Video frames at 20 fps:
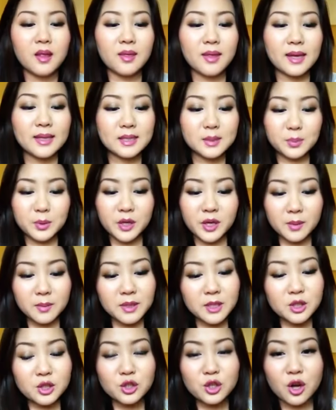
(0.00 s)
That's pretty
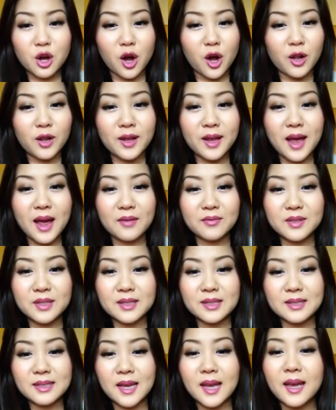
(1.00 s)
much all I have to
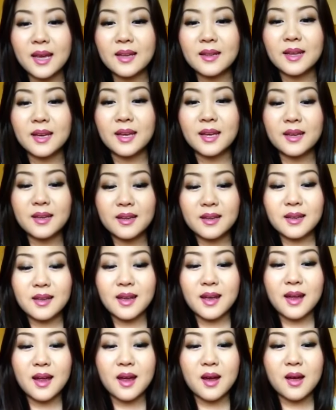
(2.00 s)
say. Like,
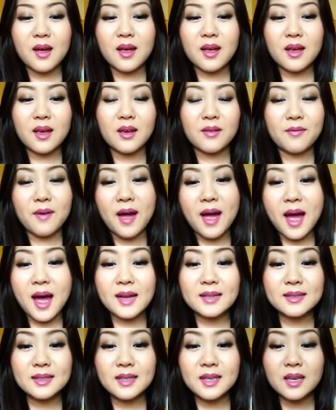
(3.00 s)
if I
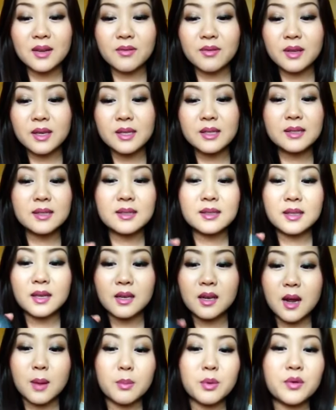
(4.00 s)
had to give this a
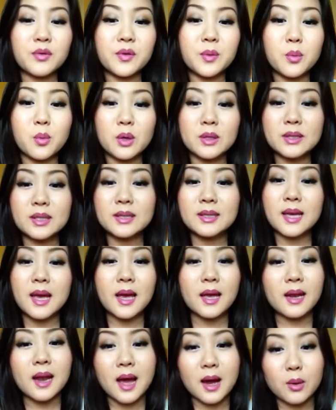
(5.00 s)
number from 1 to
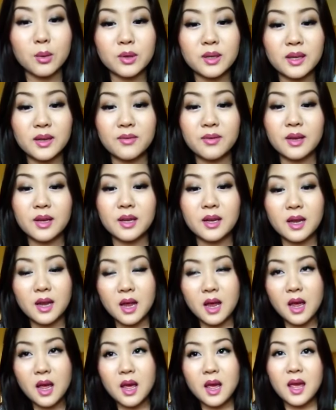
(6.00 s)
10, I would give it
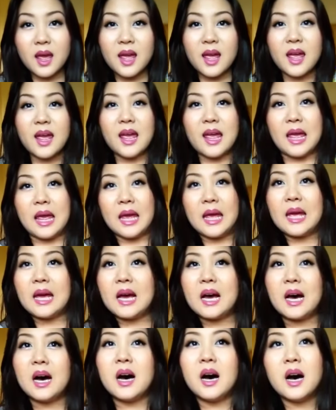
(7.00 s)

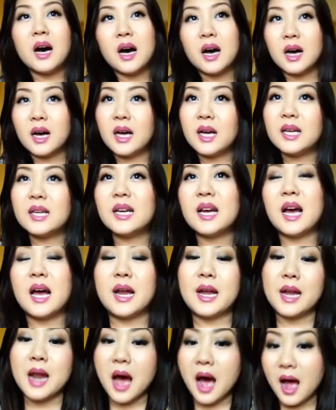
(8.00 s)
a
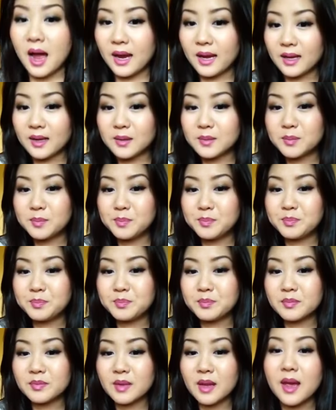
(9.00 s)
9.
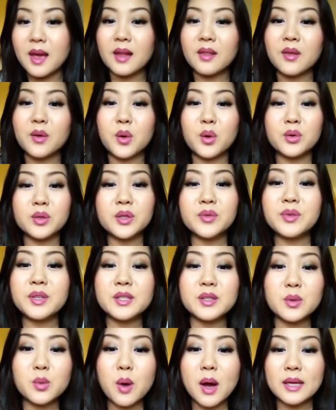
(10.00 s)
And the only
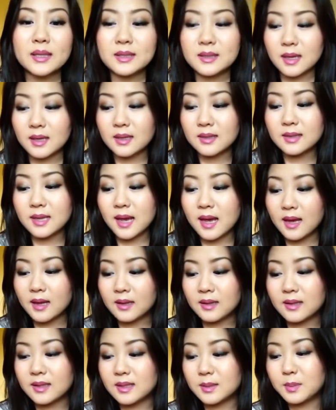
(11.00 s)
reason why it's not a
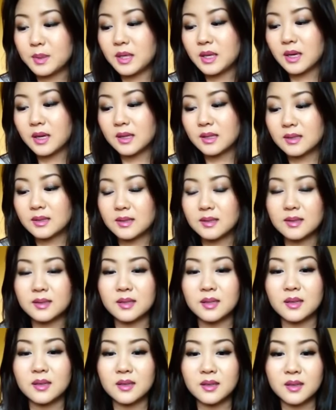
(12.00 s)
10 is
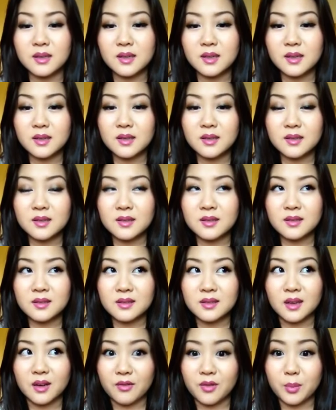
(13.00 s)
because
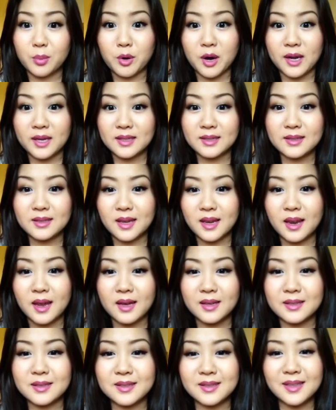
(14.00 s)
of the price, I
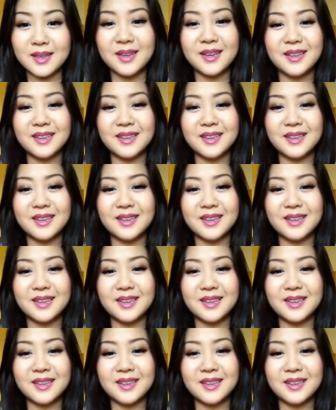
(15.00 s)
guess.